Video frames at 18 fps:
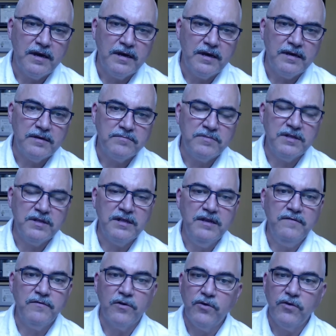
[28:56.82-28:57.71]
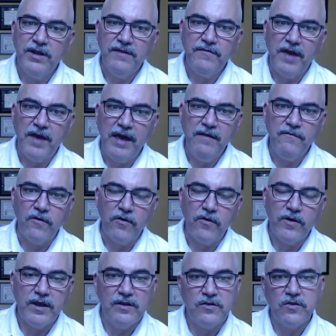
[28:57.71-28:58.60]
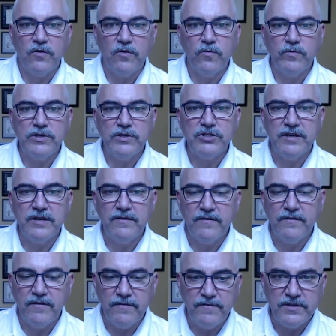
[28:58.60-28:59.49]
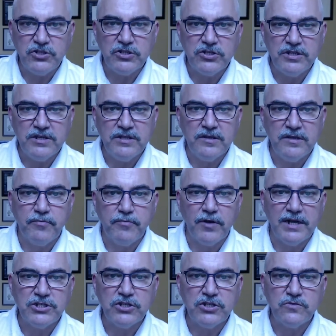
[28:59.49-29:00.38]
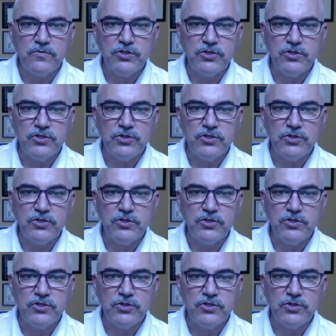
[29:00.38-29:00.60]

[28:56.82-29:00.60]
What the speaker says: deliver, if ever. And so eventually the project was shut